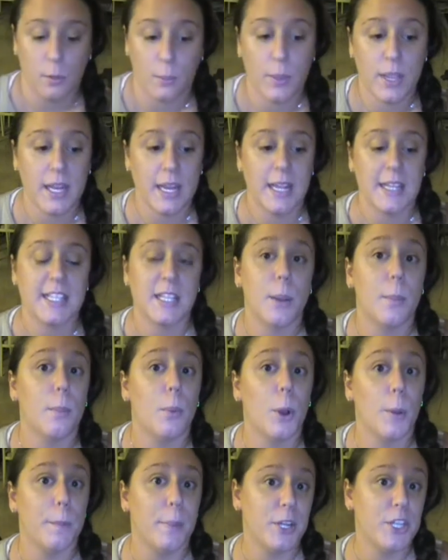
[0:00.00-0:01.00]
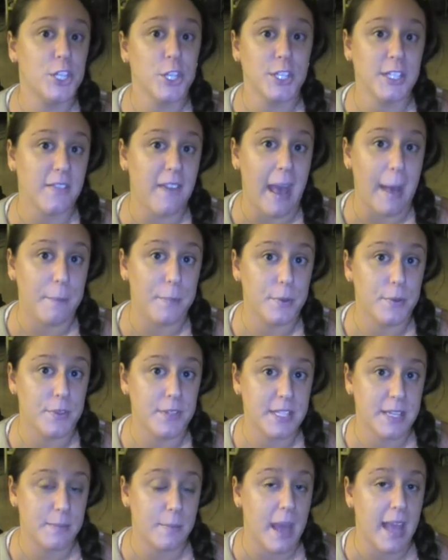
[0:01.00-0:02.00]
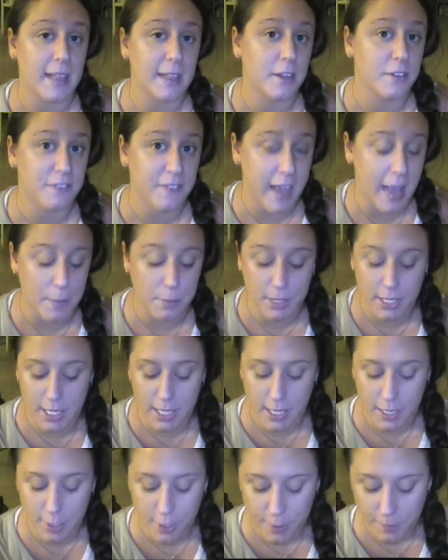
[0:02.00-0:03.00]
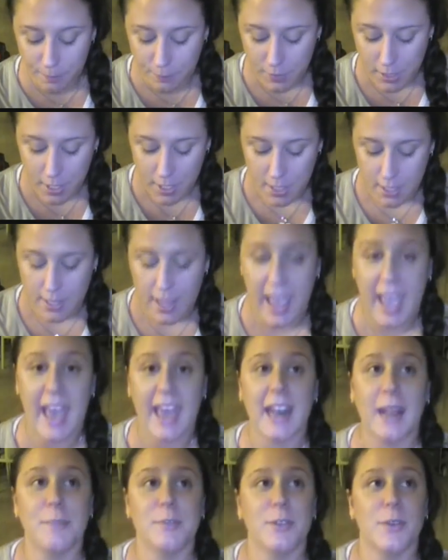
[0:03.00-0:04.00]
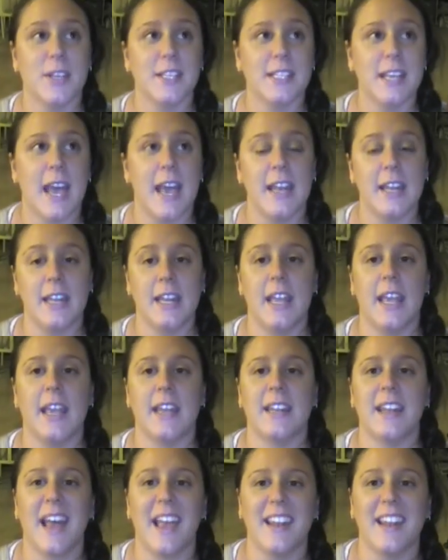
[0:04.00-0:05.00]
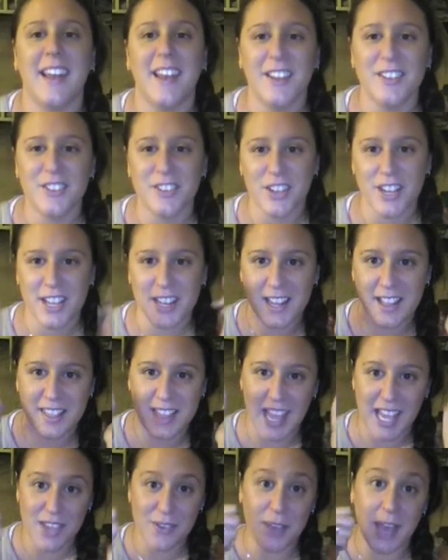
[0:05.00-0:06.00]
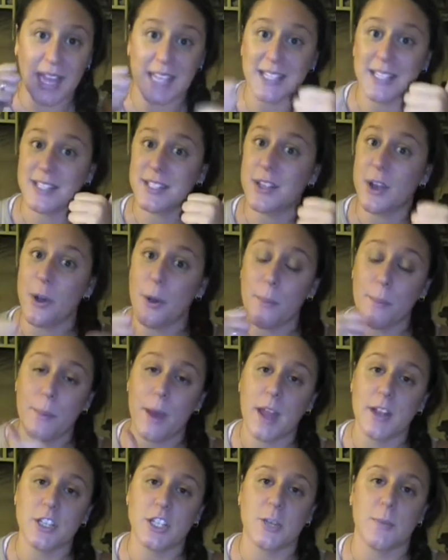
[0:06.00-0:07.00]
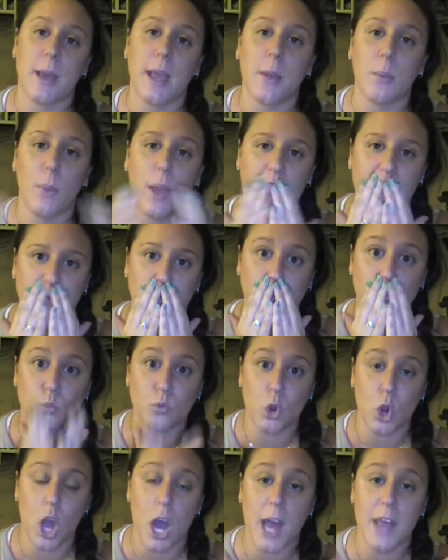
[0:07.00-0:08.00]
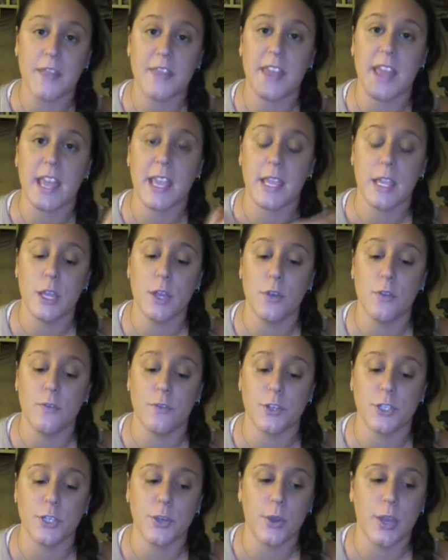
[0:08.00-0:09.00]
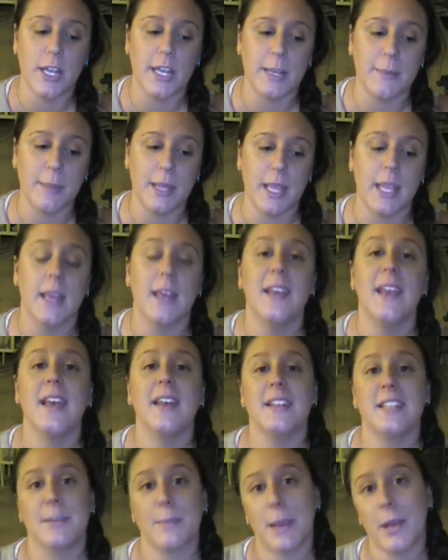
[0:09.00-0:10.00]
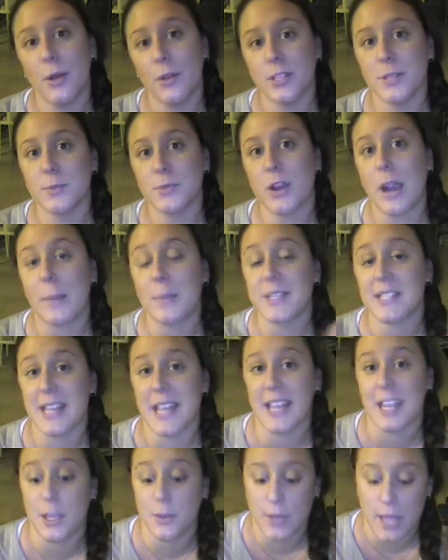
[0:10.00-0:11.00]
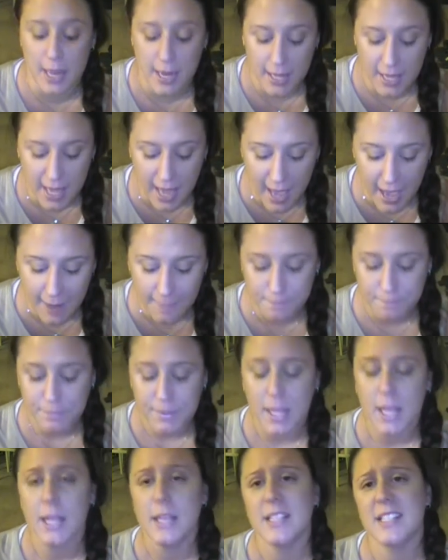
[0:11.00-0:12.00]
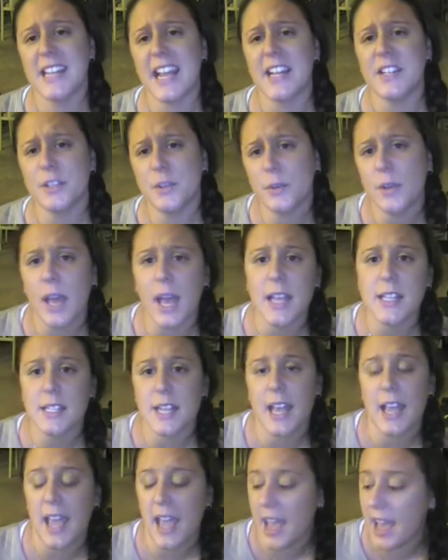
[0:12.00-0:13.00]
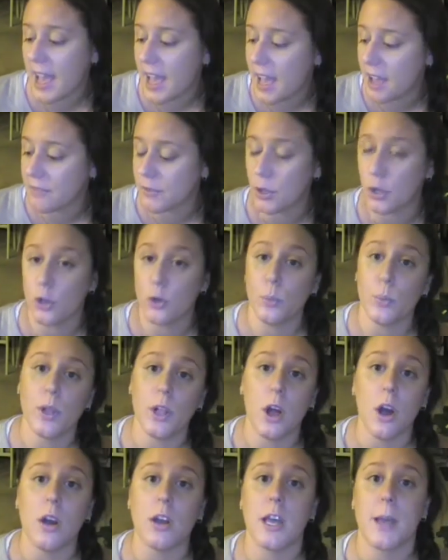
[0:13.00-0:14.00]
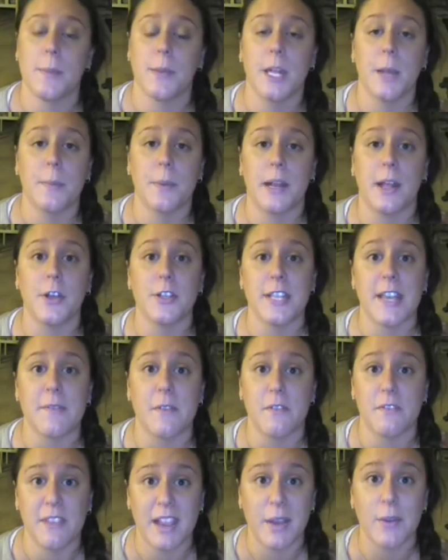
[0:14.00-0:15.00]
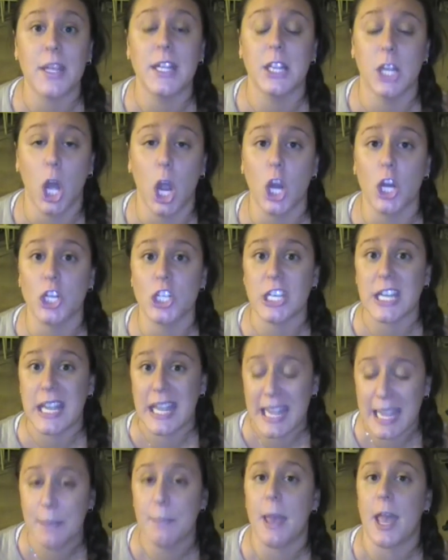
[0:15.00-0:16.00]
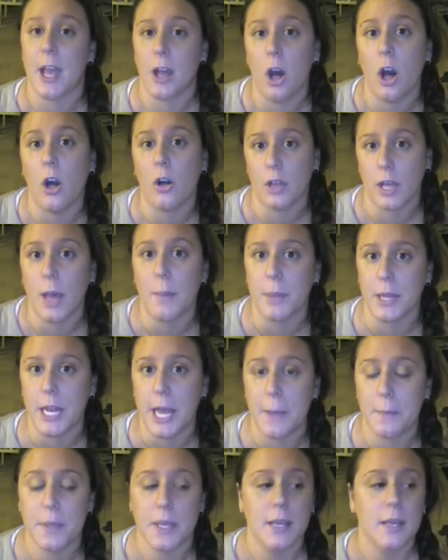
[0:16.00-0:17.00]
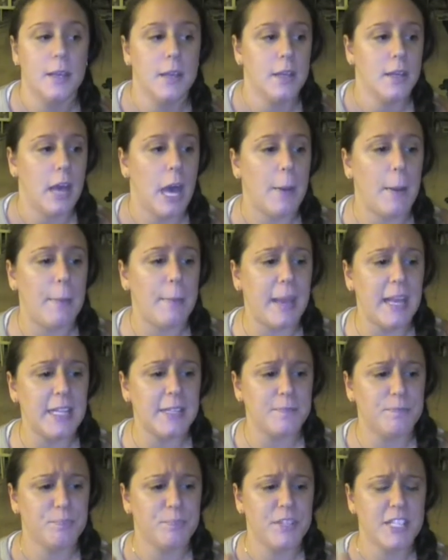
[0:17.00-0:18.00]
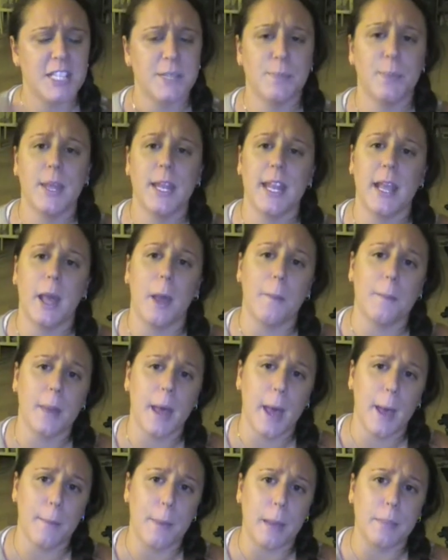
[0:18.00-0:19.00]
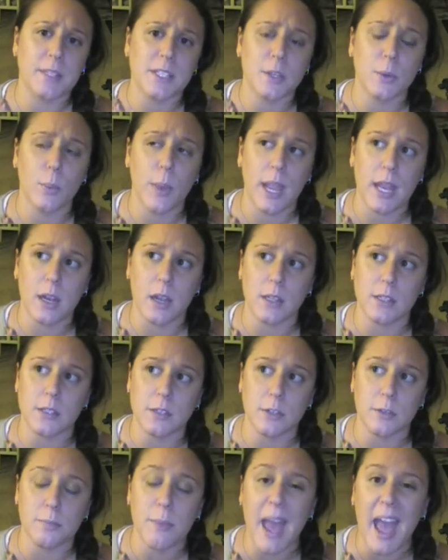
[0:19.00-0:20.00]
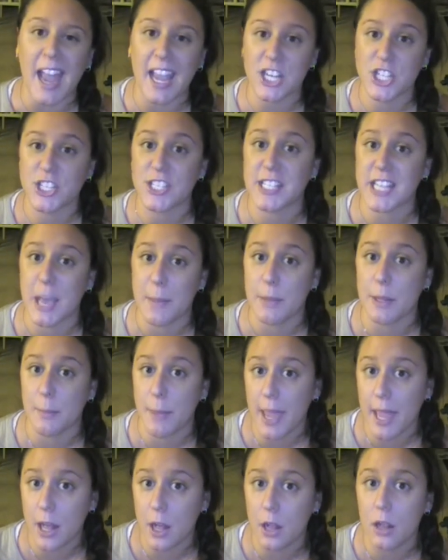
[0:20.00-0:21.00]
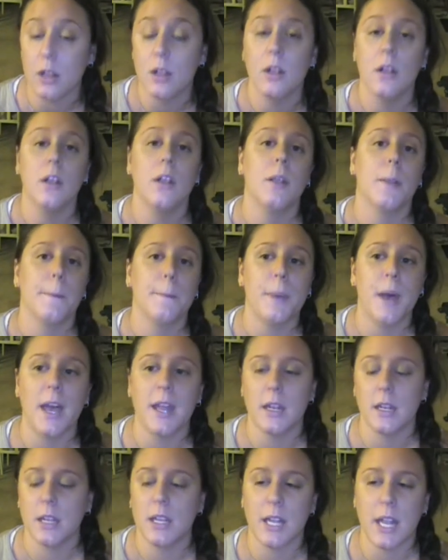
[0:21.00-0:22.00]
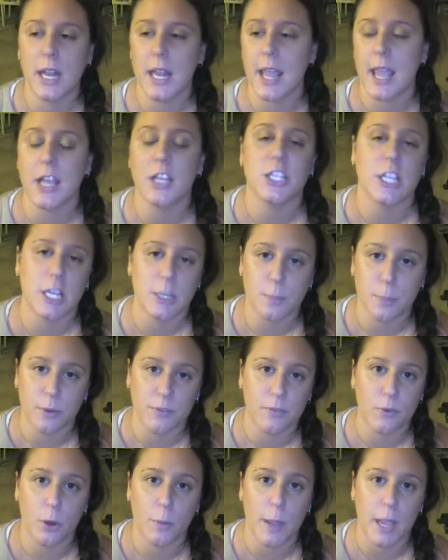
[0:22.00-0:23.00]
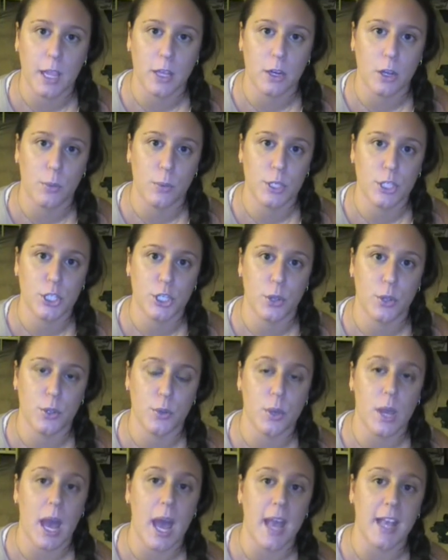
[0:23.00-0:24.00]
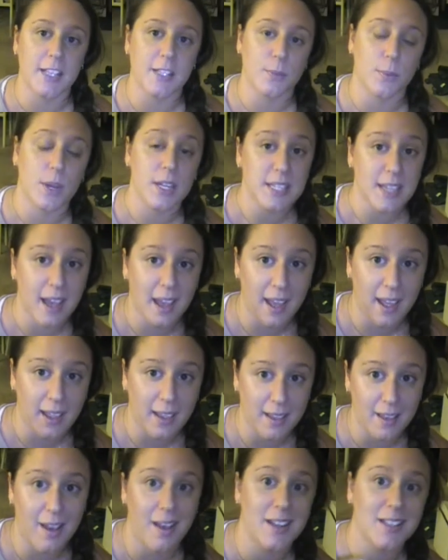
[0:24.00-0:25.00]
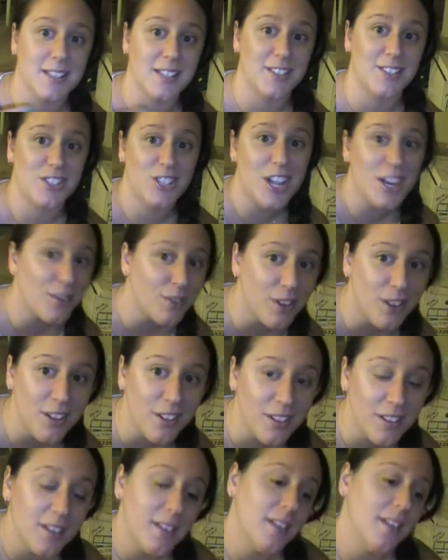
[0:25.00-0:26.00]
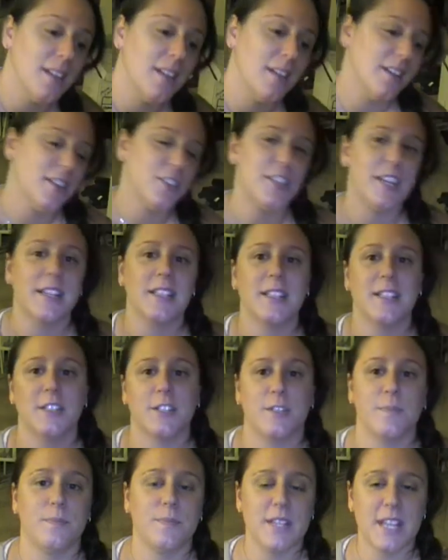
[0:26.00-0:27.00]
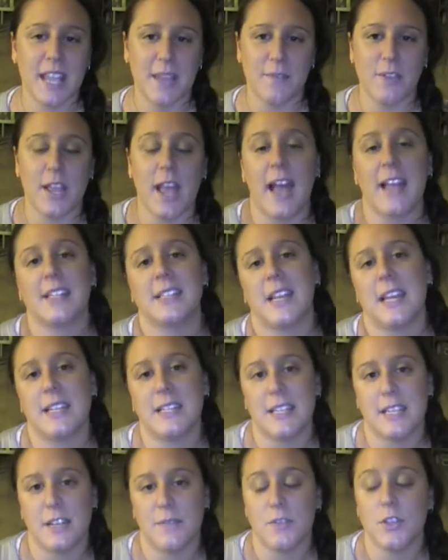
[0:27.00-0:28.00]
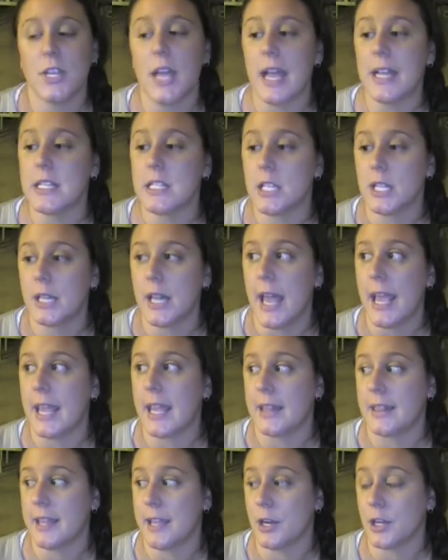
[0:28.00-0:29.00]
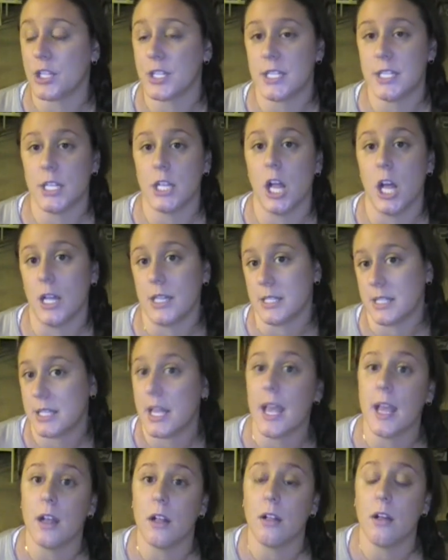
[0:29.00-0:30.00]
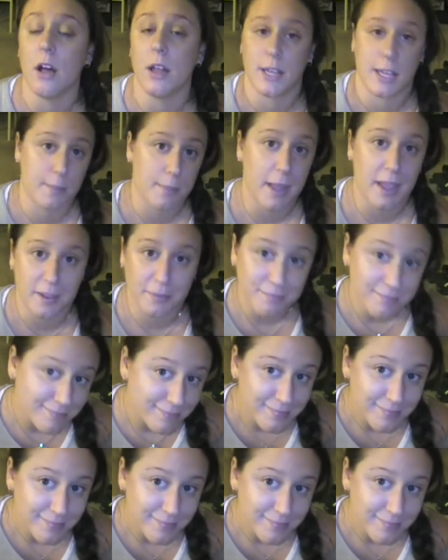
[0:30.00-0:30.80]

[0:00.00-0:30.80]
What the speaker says: We need some more bushels of apples in my little family here. And I'm so excited, hit 900. Thank you guys so much to my wave, mwah, thank you for joining me. To my old subscribers, thank you yet again. Stay tuned, guys. I have a Goodwill haul coming up, and I also have a very large eBay haul coming up. I might split them up. I'm still waiting on certain packages to come in the mail, but in any case, shape, or form, I can always show you guys what I got in general, just to give you guys an idea. And if you guys still like it, they are still on sale on eBay.